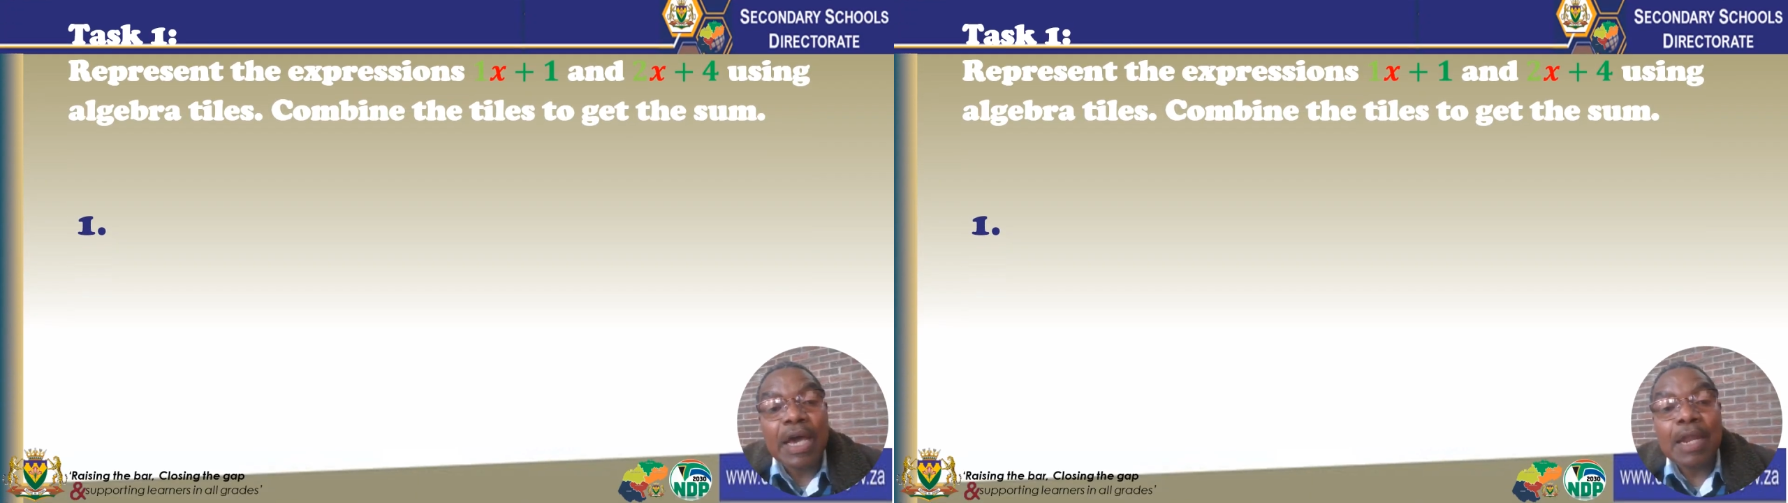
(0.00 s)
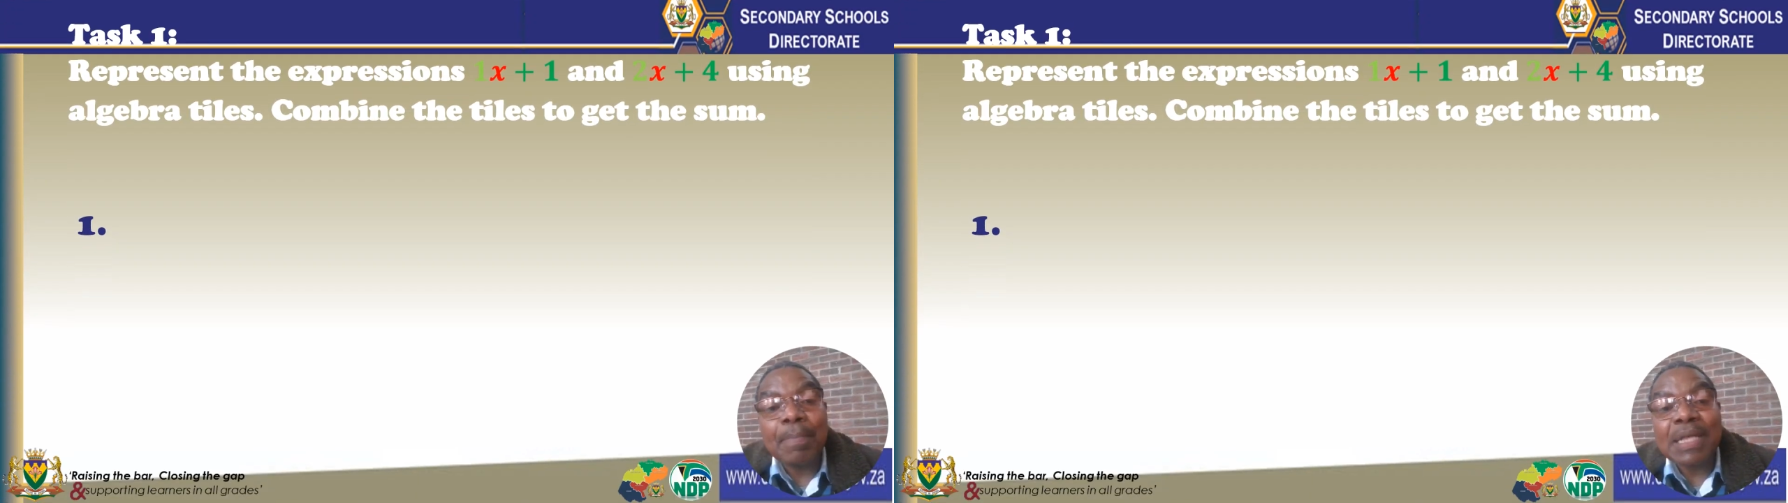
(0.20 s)

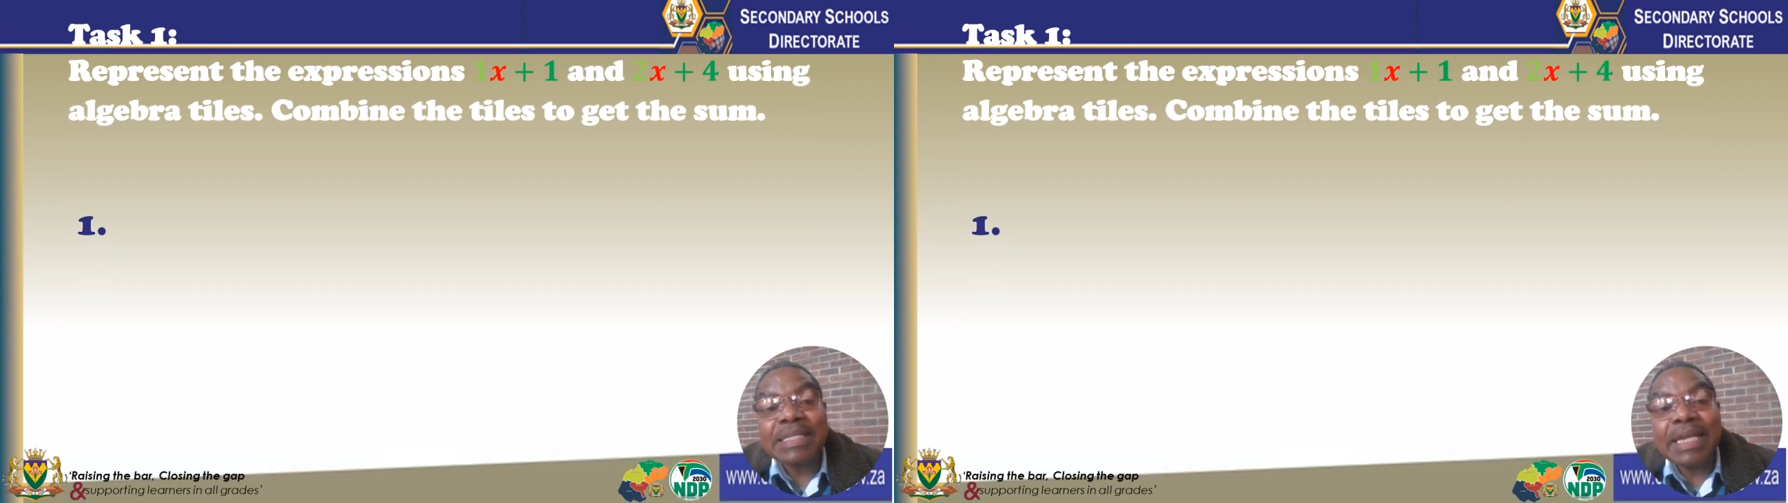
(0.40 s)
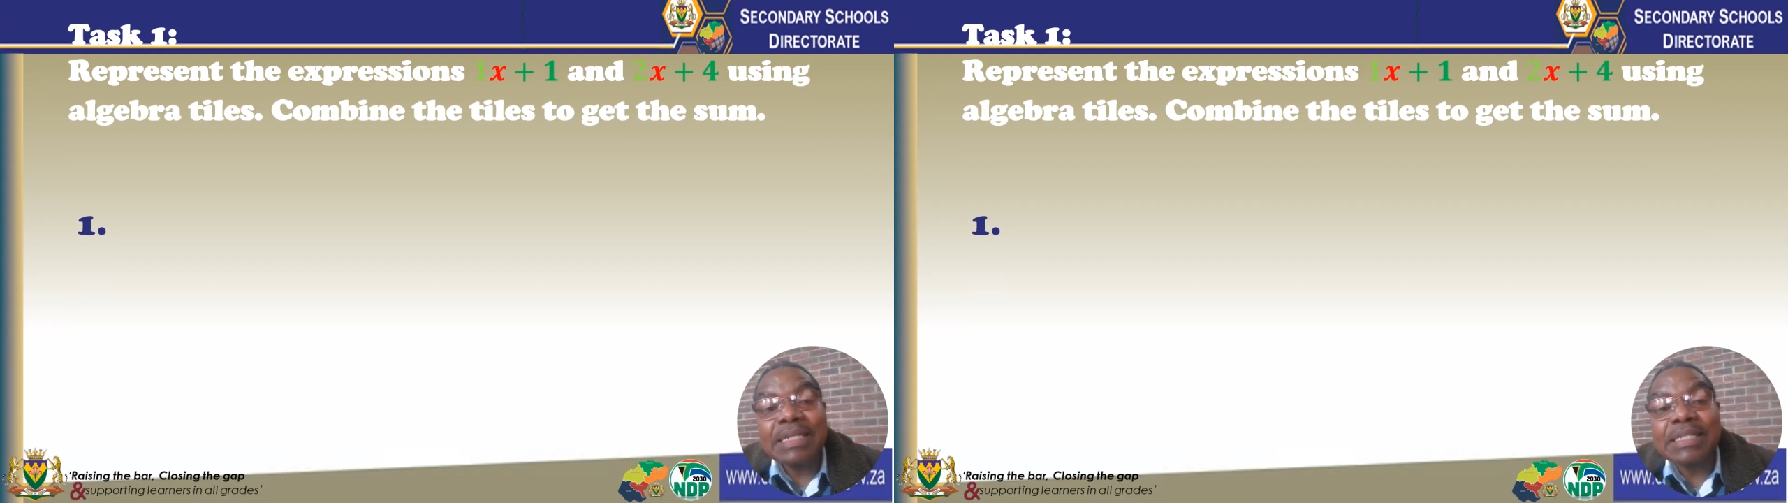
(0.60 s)

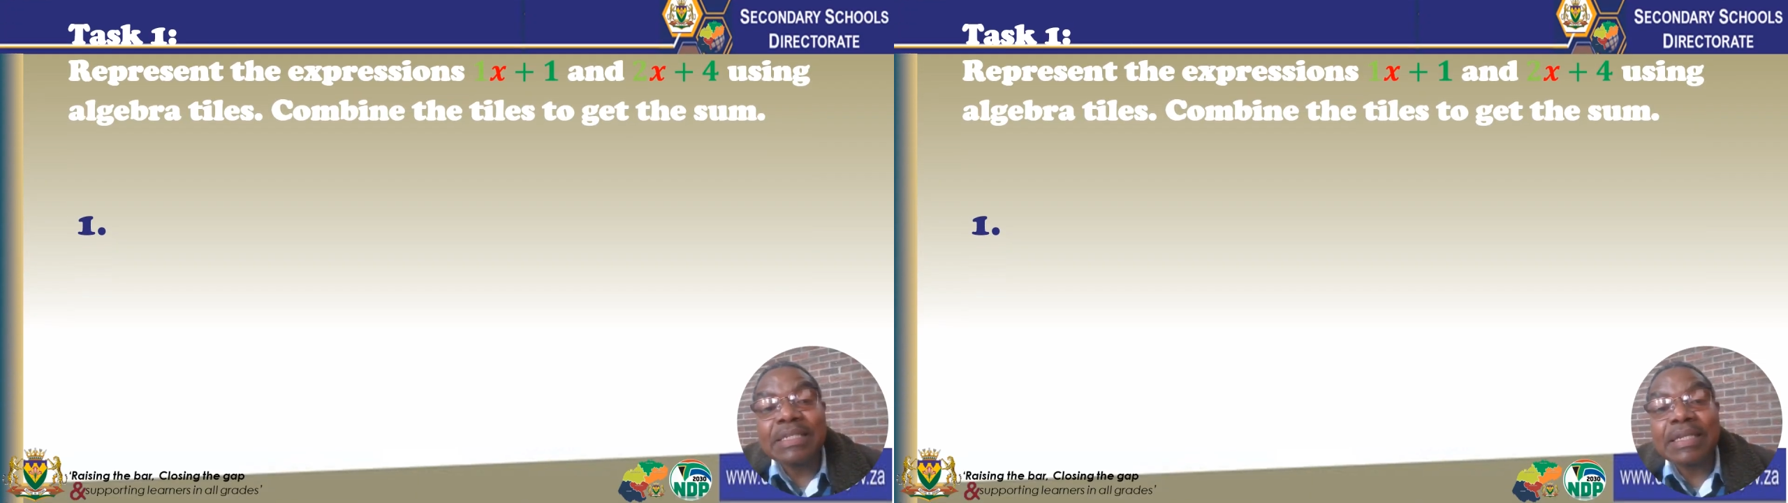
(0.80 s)
Represent